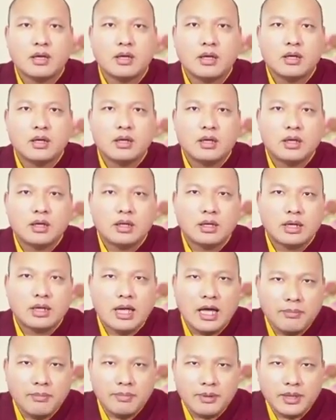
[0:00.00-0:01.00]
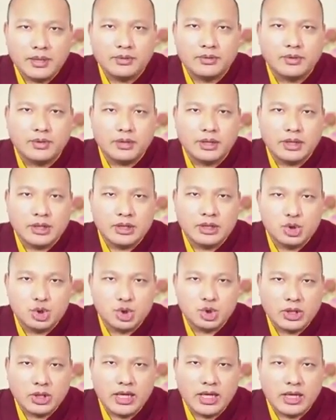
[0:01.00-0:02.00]
does not fall into either
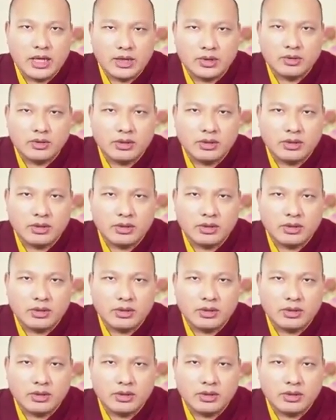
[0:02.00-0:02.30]
extreme,